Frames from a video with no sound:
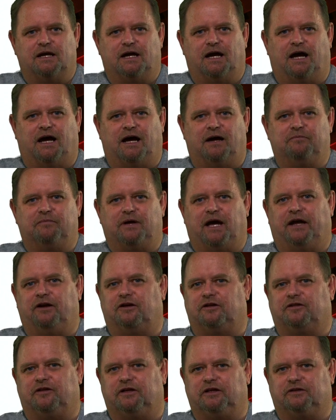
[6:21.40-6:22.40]
And
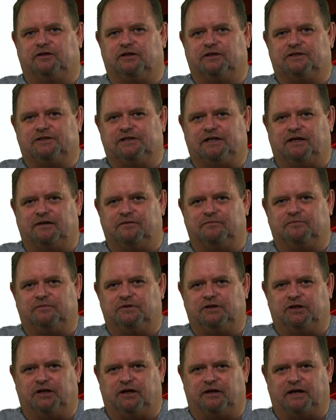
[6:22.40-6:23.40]
I think that
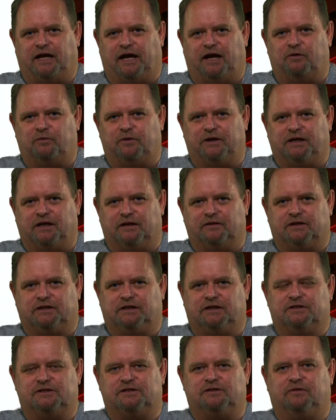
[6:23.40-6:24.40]
you know, how we get the
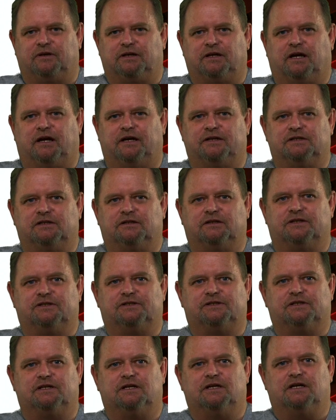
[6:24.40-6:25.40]
kids to engage in
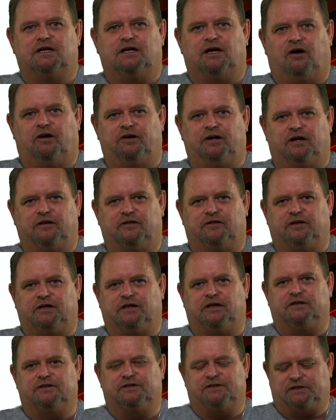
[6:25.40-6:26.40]
this, I don't
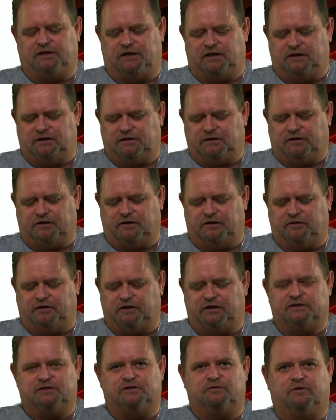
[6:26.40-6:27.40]
think it's a
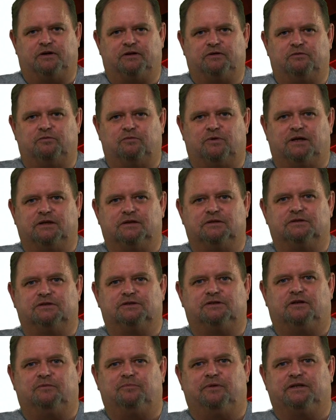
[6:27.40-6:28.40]
one-on-one
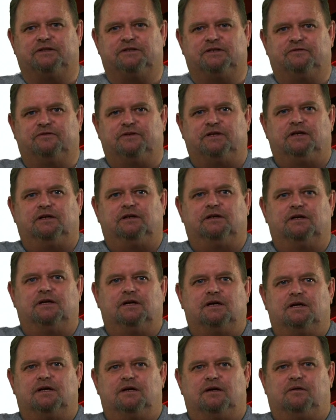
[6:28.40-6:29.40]
type activity,
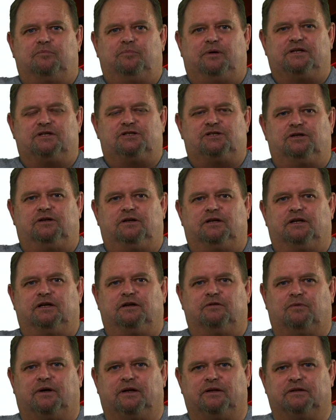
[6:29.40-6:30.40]
but certainly
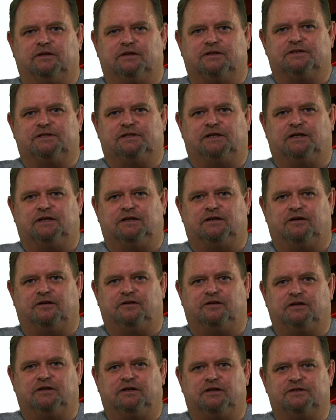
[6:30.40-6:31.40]
one that I
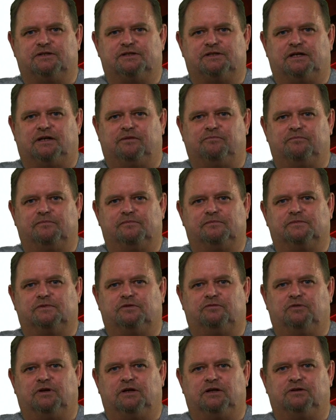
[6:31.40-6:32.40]
think is
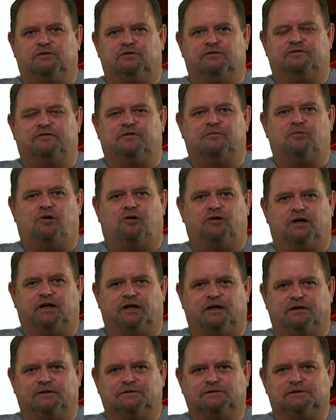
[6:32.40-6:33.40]
really good for
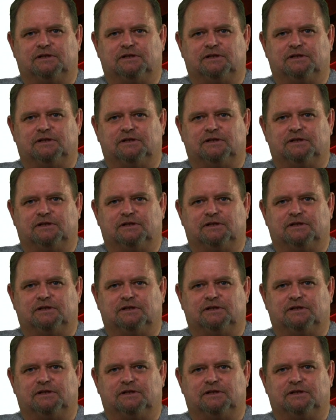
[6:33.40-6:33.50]
modelling.